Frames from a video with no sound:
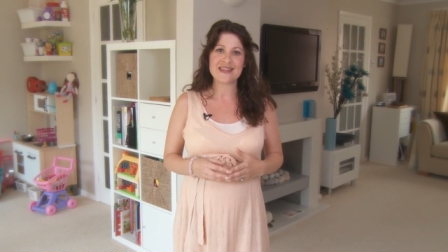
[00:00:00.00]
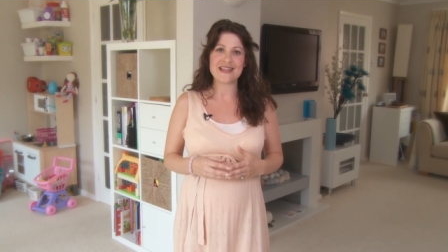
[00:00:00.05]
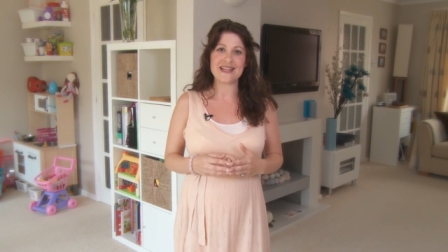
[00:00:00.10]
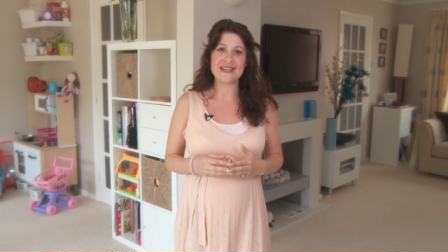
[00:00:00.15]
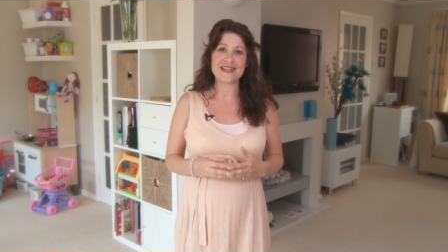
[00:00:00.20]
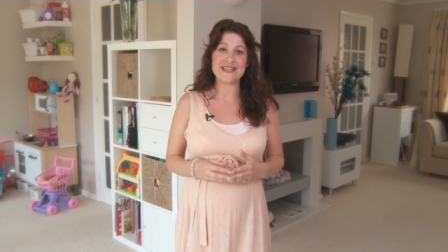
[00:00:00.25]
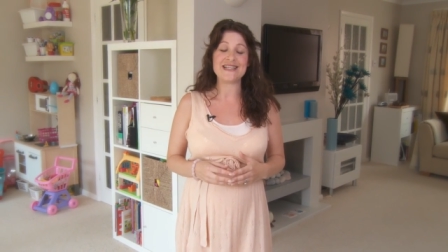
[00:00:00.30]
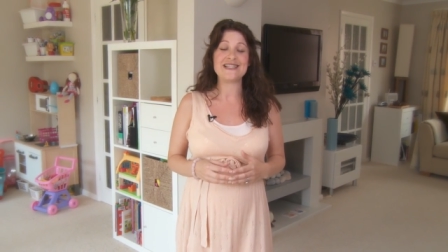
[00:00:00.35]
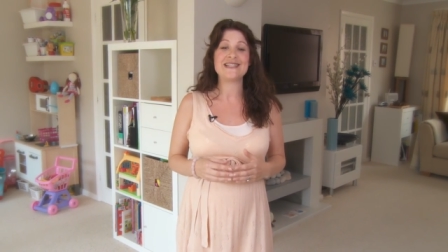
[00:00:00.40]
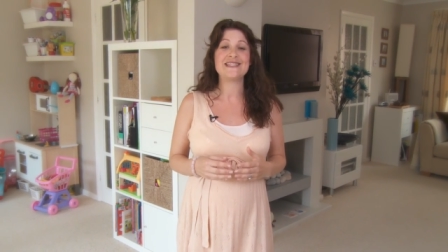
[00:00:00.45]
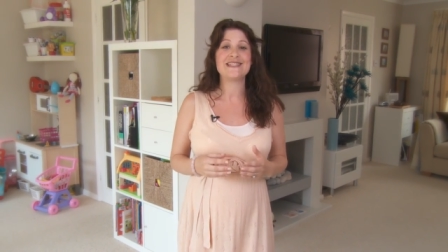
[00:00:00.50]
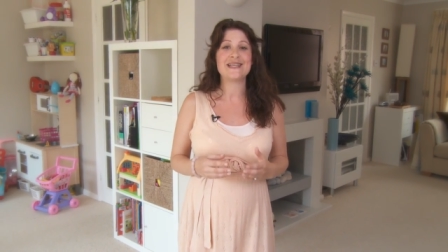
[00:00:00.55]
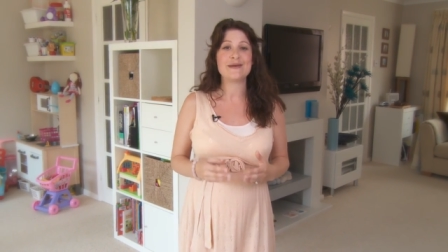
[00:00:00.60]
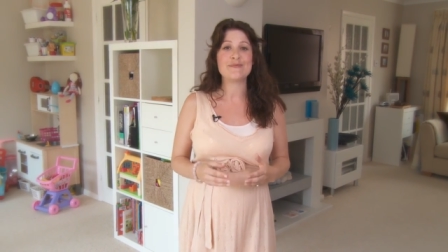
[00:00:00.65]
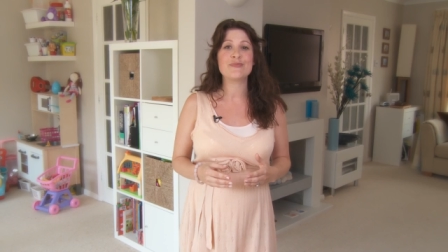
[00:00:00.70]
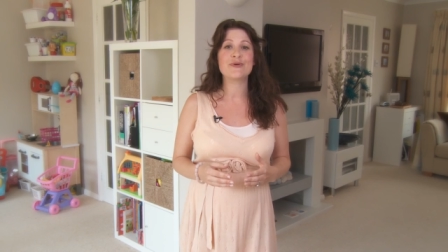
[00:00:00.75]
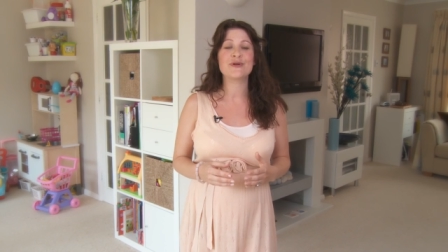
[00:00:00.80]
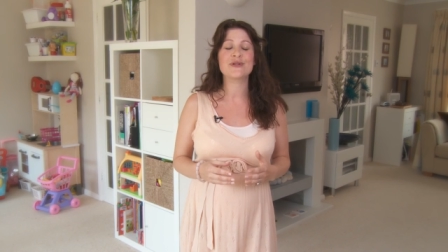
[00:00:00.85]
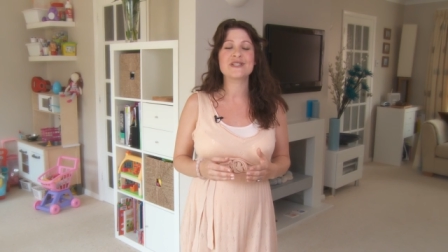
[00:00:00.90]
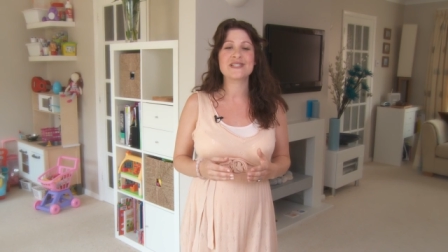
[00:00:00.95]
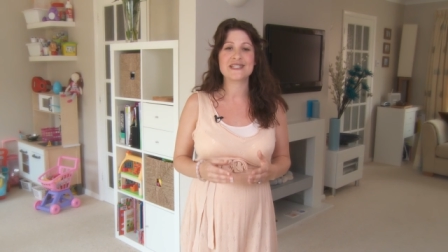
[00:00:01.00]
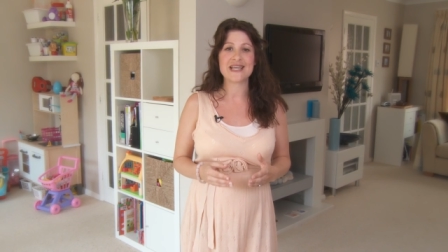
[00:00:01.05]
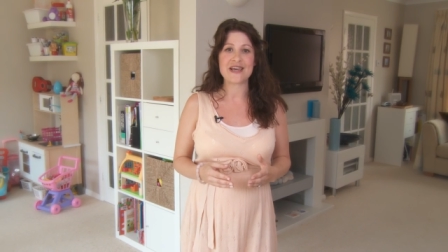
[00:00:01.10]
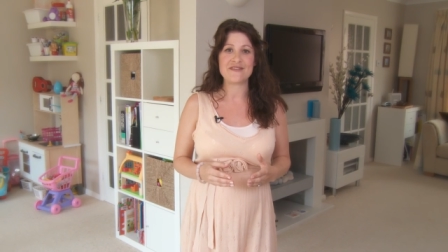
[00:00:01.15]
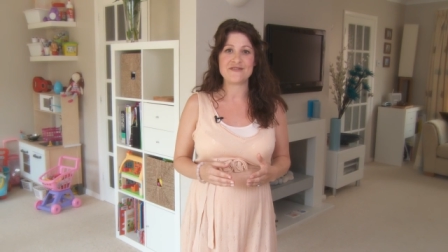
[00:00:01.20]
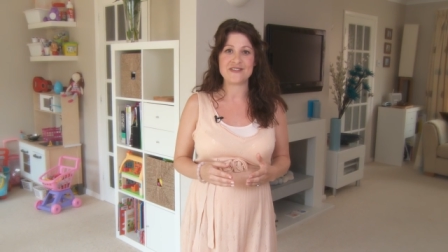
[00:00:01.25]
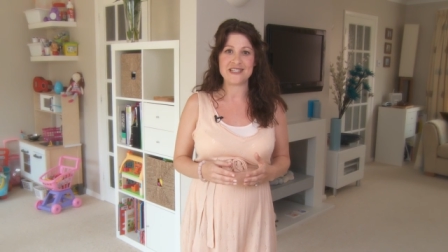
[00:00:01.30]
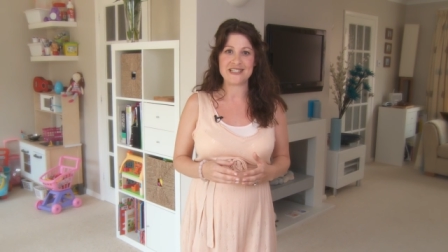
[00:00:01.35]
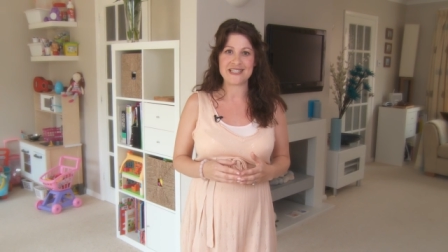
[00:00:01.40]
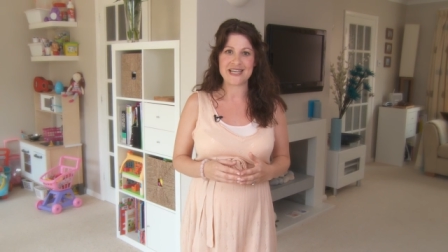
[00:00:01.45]
then these simple
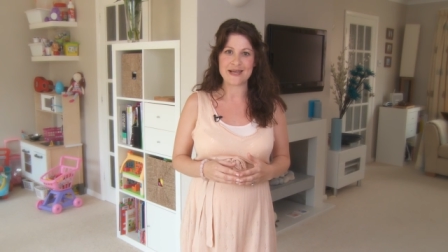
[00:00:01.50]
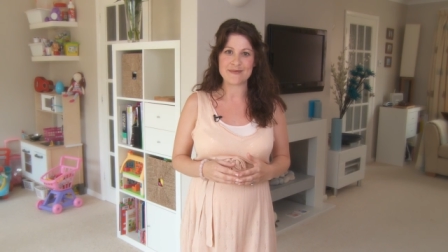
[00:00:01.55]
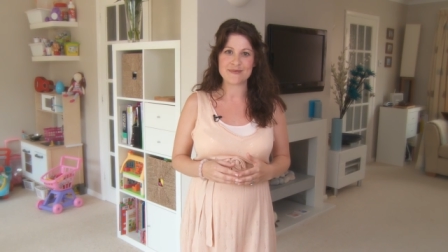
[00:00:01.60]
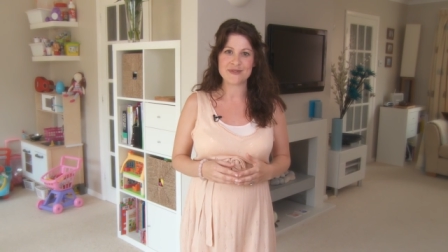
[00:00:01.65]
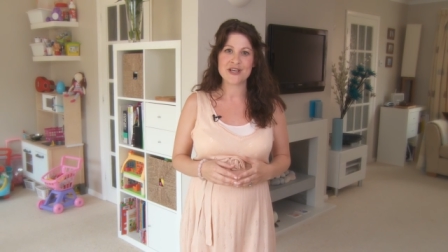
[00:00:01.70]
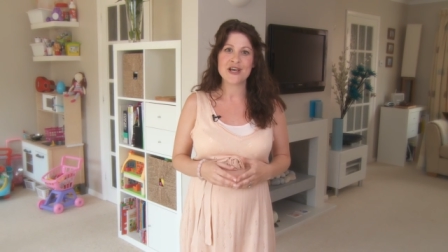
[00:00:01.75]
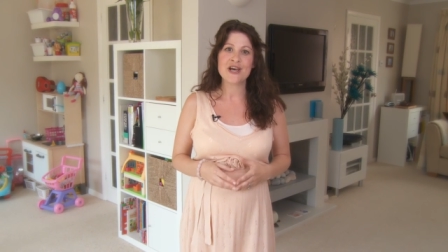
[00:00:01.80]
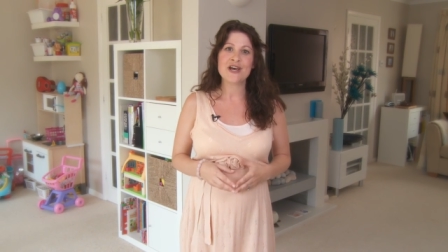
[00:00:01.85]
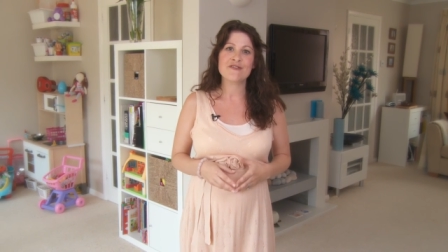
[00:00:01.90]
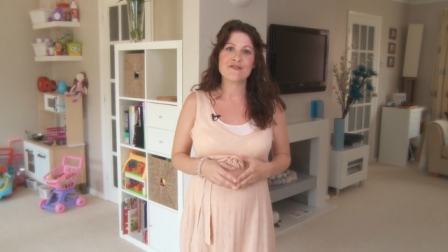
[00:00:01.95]
safety tips